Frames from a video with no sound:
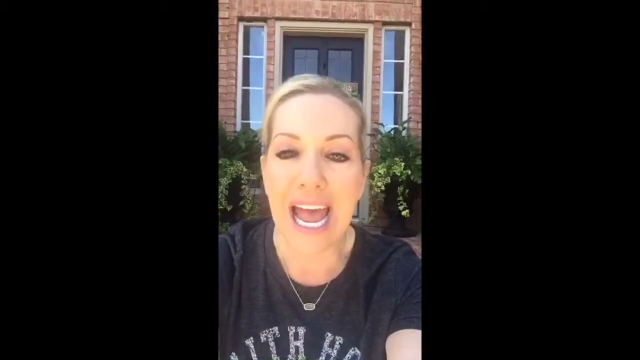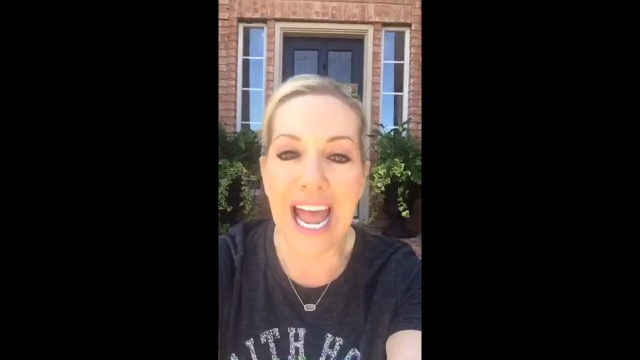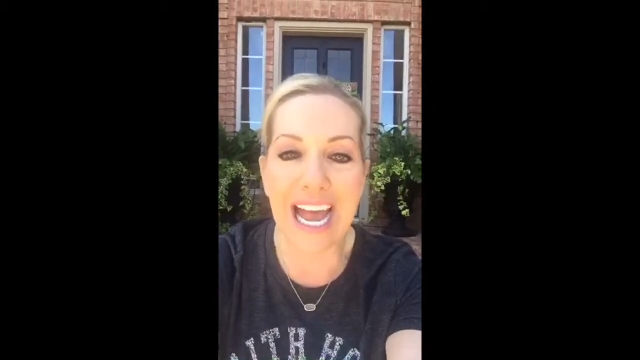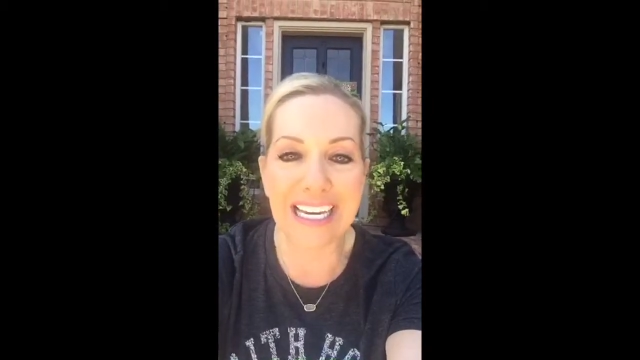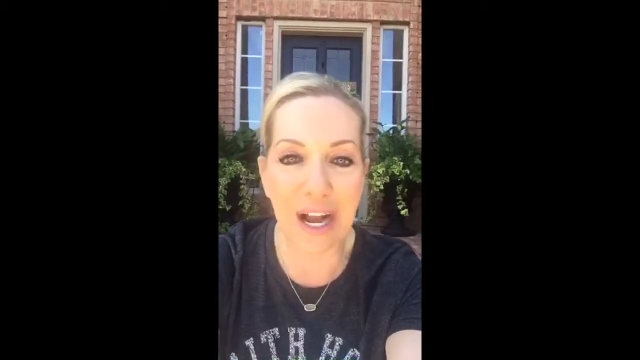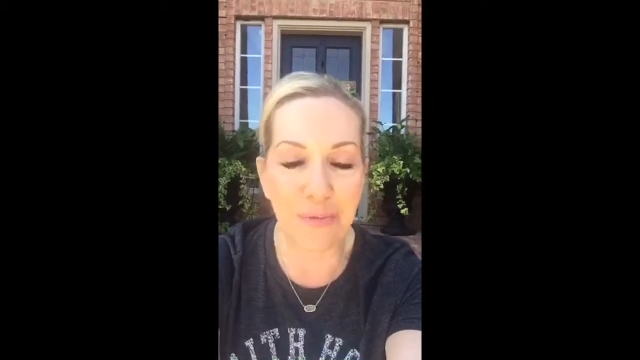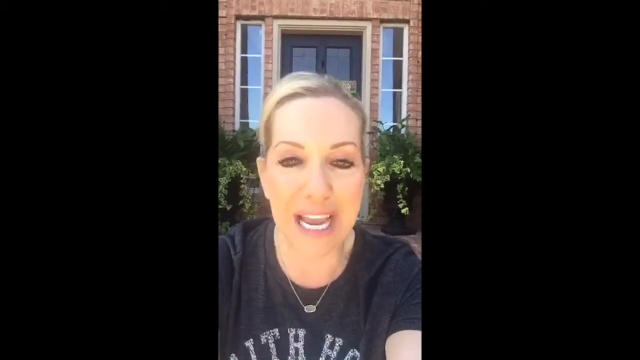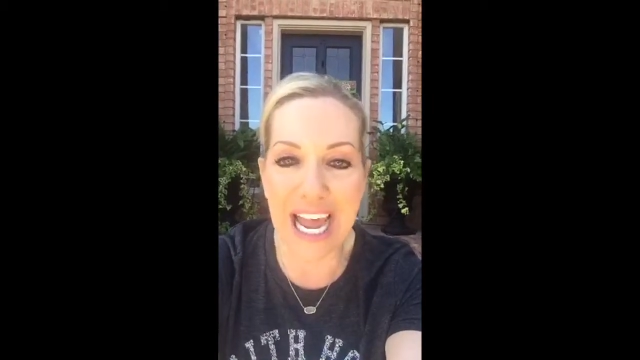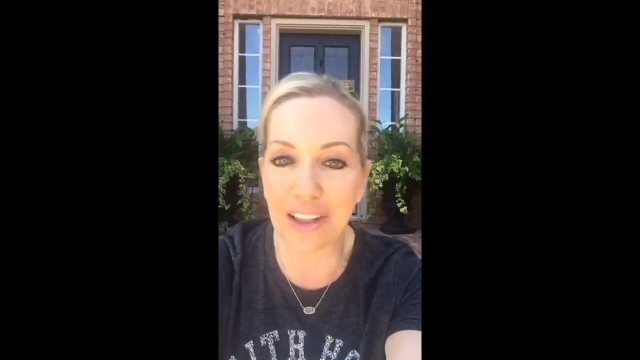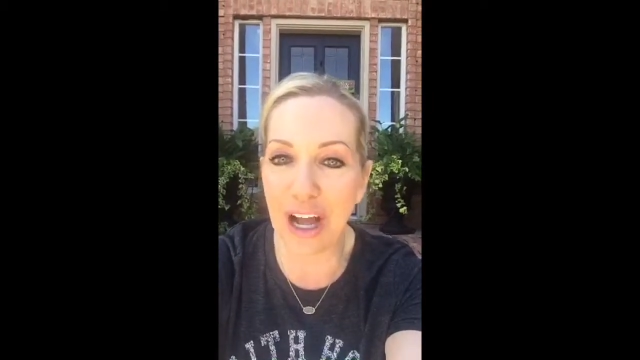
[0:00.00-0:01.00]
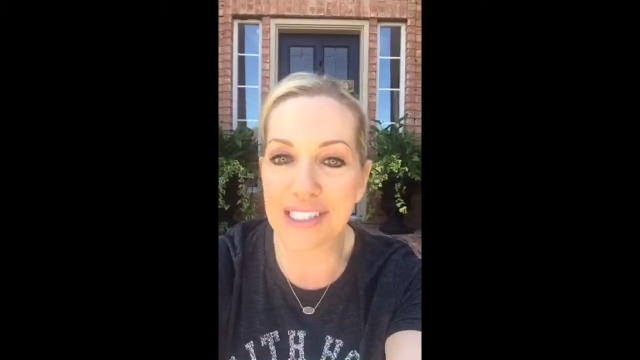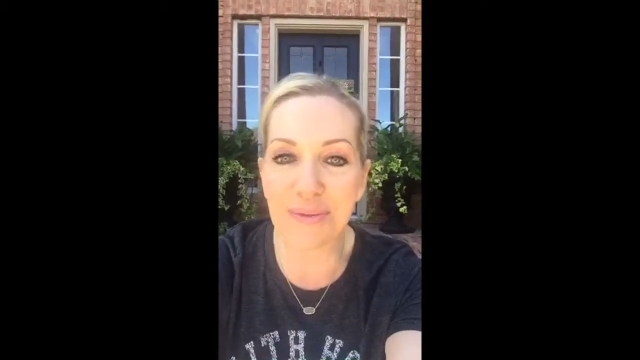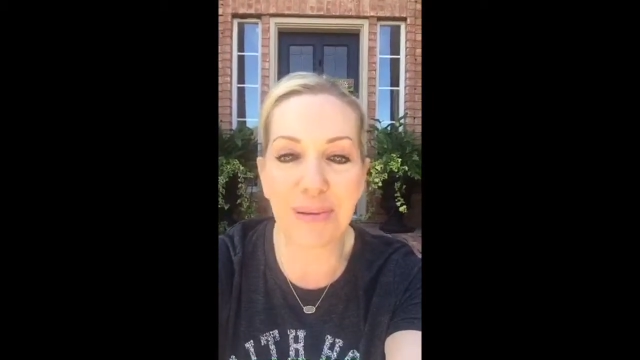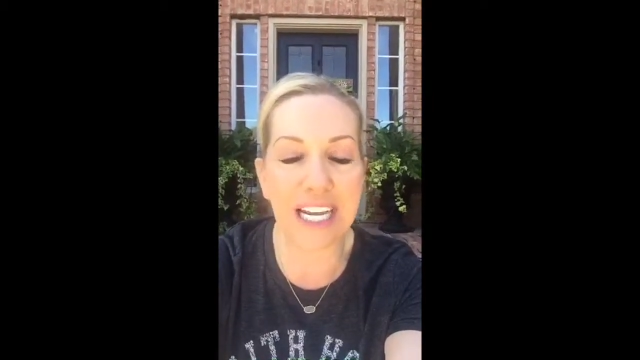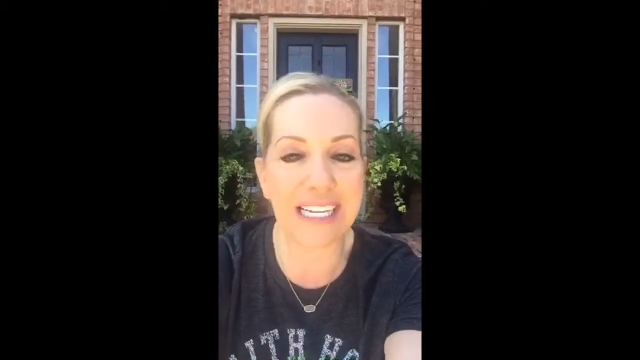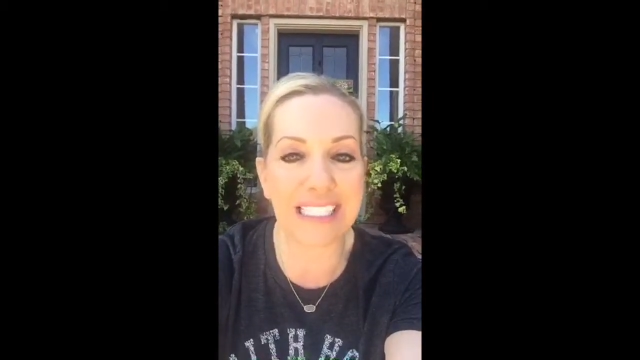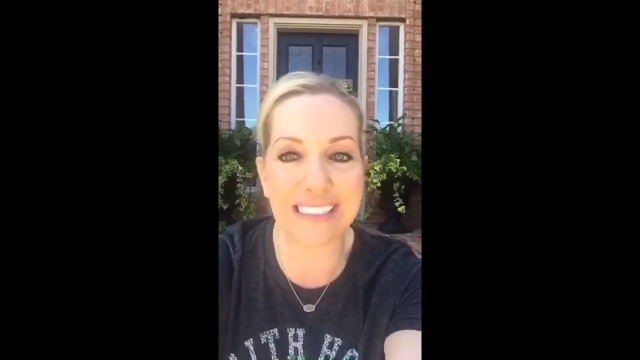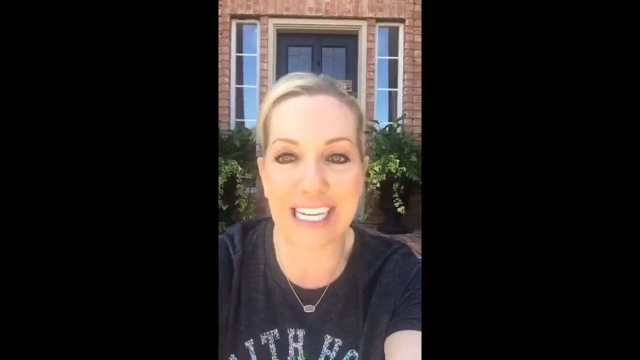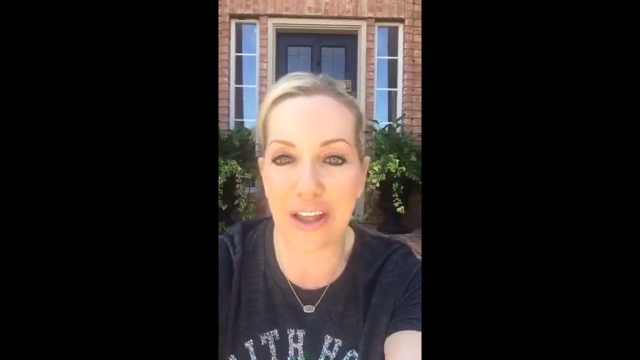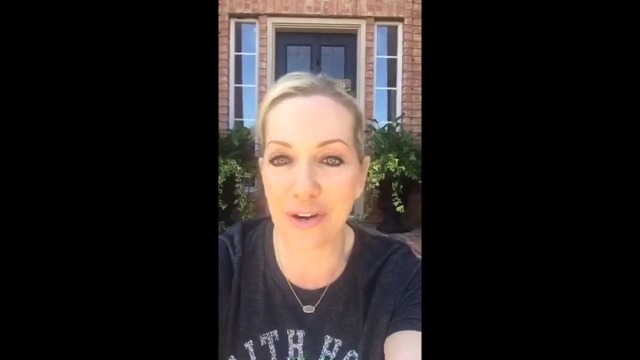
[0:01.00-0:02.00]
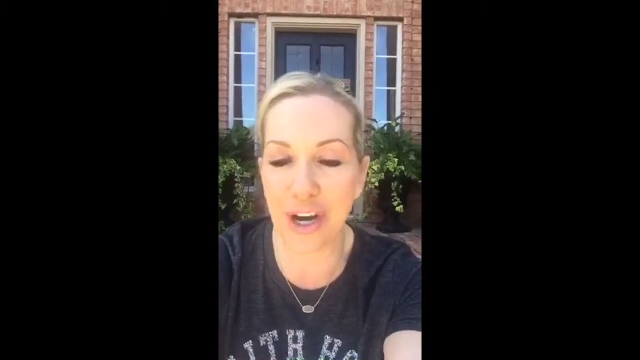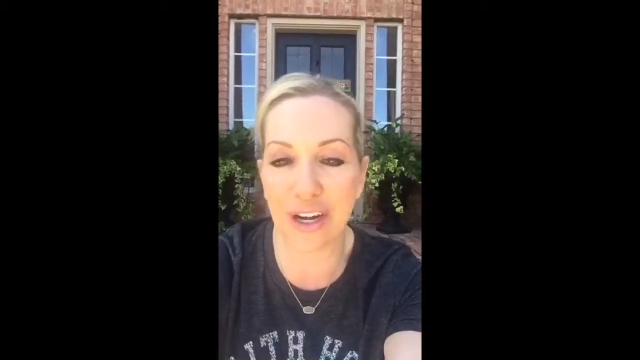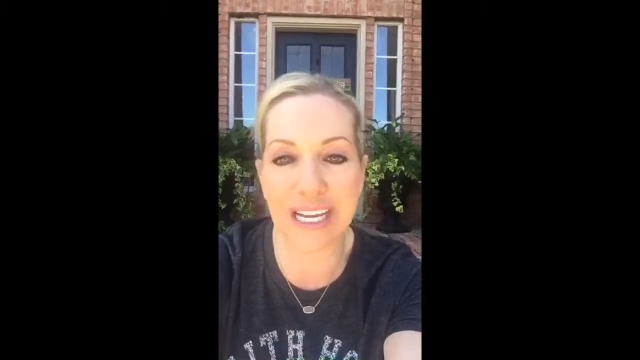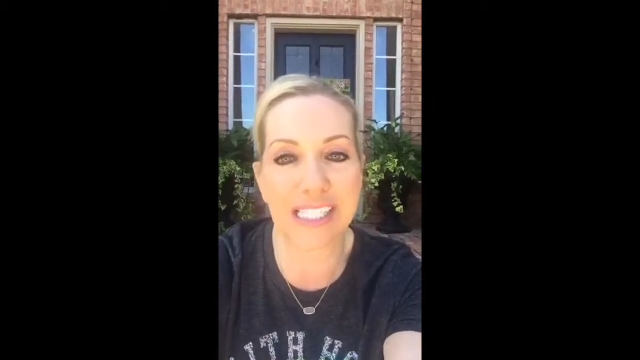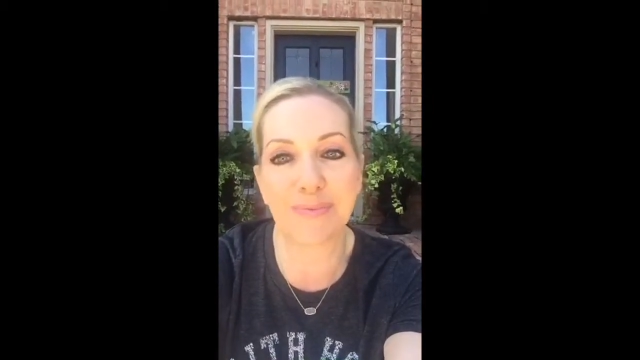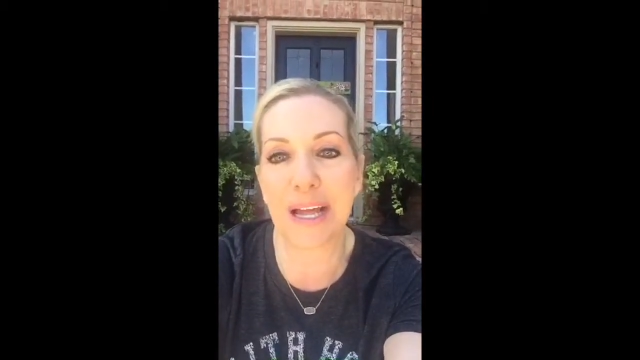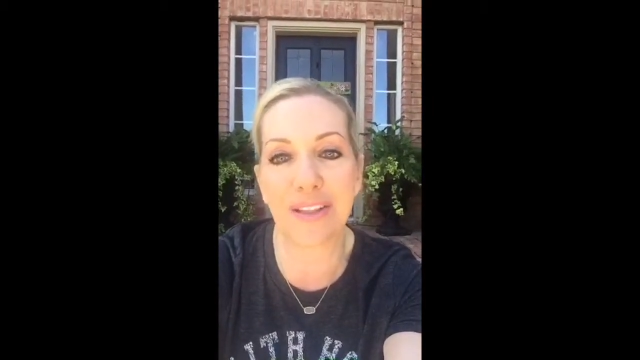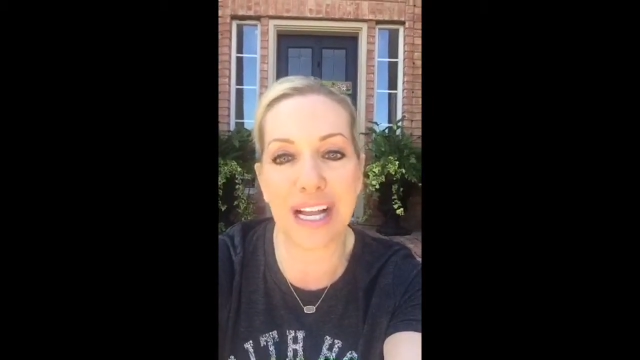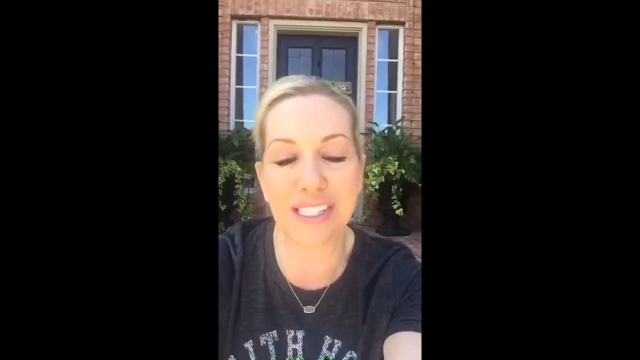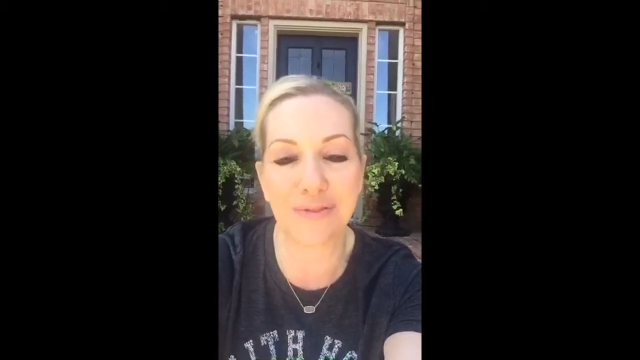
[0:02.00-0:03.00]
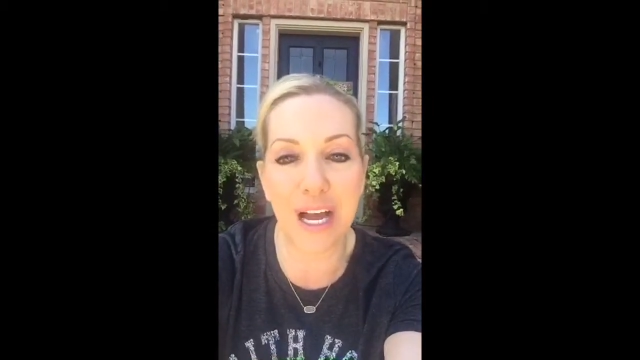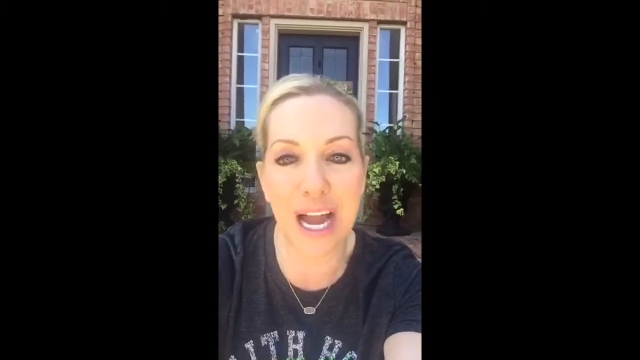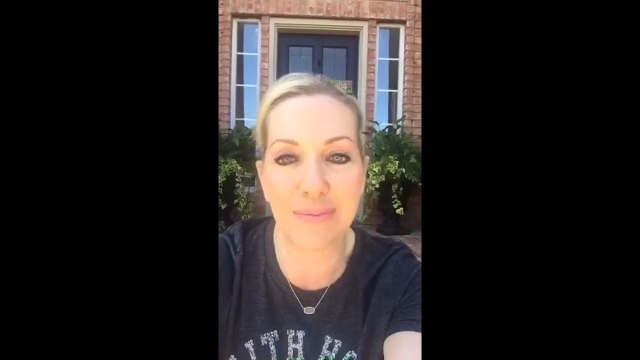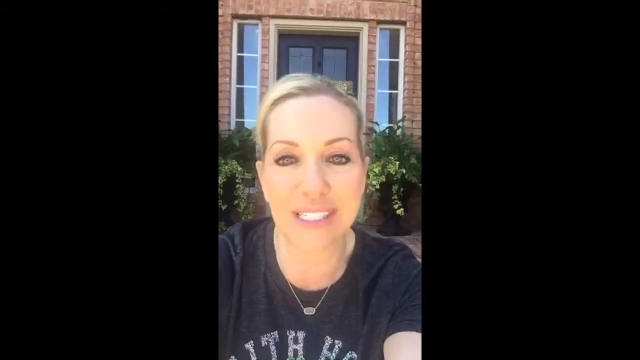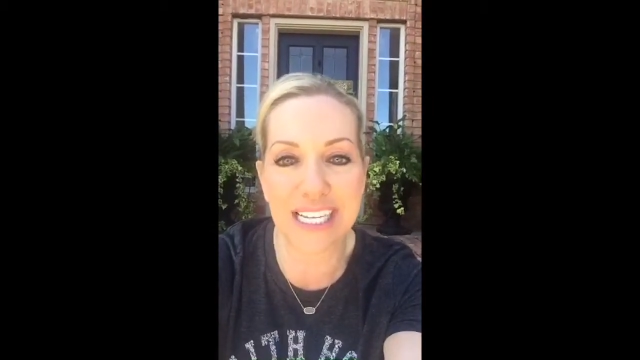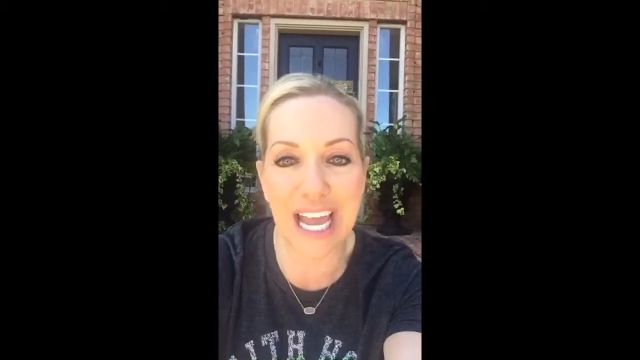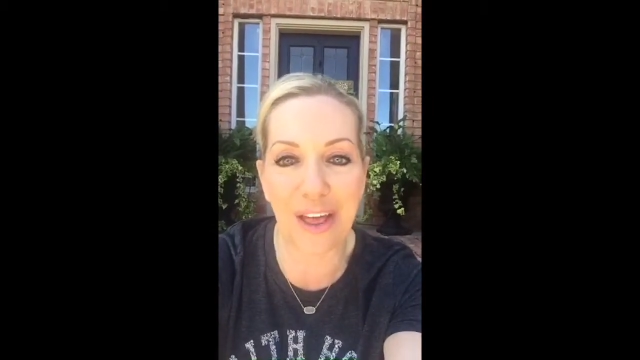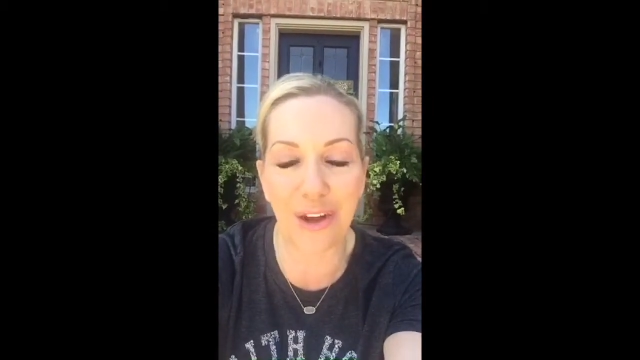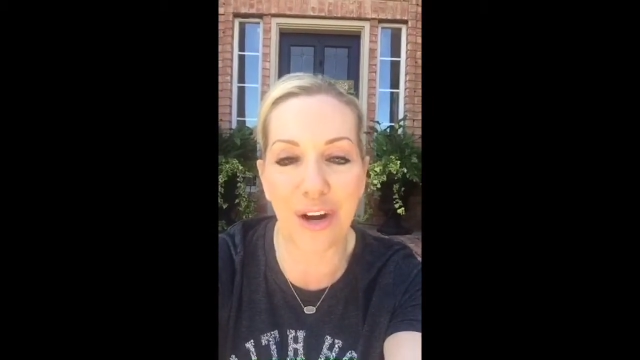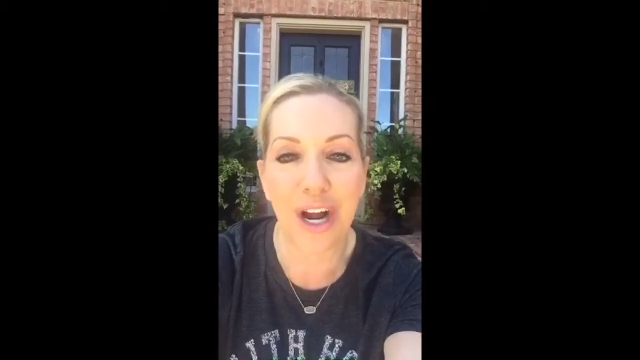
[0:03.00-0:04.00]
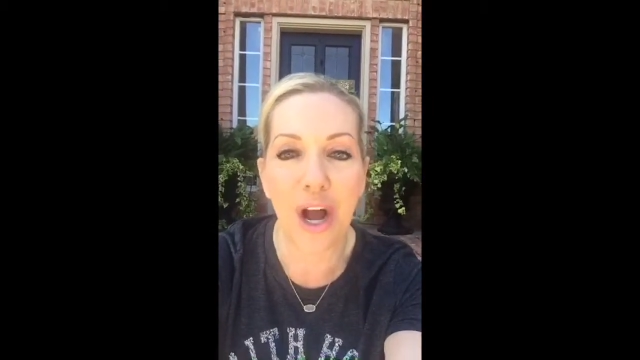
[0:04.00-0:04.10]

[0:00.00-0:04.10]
And we had lots of play dates together, and our kids spent lots of time together.